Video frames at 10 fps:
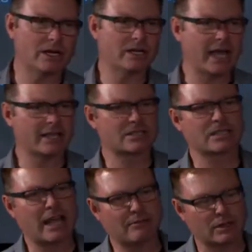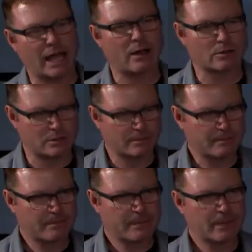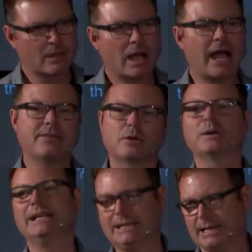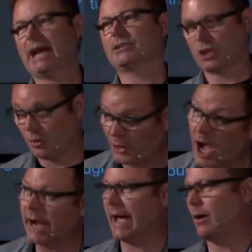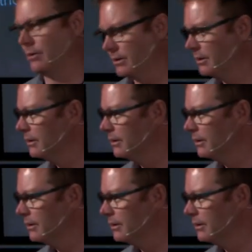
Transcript: need to cast the devil out. I think we need to cast the thought out.